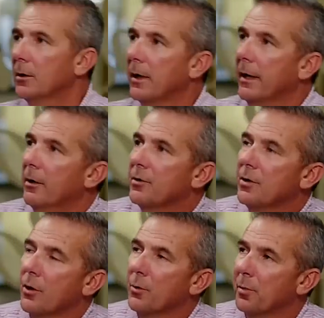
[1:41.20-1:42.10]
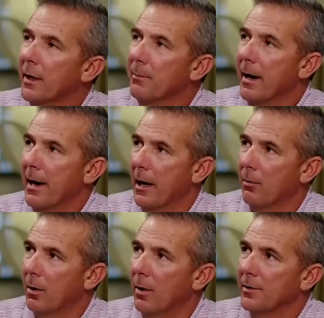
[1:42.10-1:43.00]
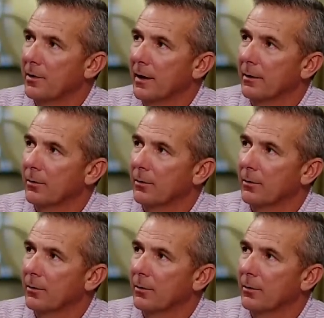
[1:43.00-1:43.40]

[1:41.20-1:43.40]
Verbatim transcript: Okay, here's another play by Iowa. Once again, they're,